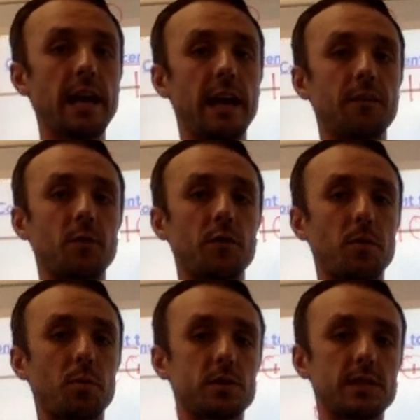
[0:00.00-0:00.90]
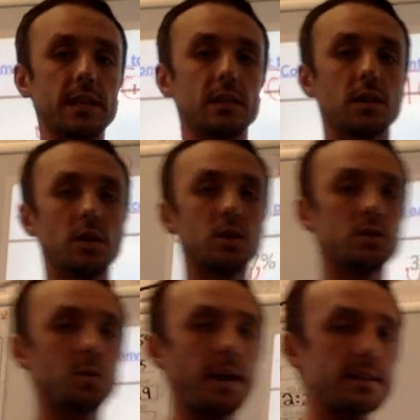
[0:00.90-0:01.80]
If I'm going from a percent
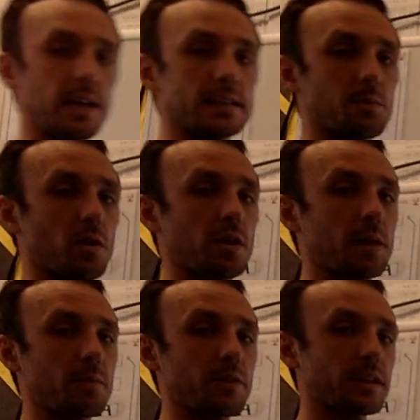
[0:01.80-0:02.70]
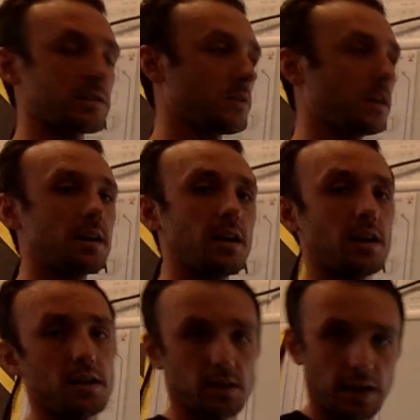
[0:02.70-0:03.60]
to a decimal, I'm moving it to
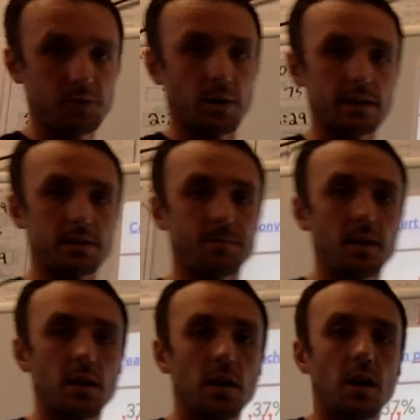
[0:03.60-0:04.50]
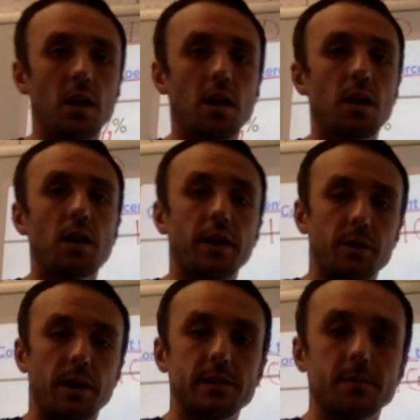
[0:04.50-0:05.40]
the left twice.
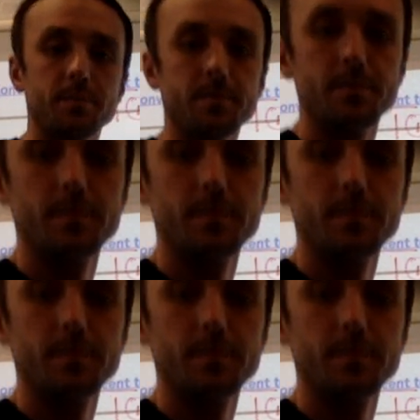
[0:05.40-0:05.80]
Thank you, guys.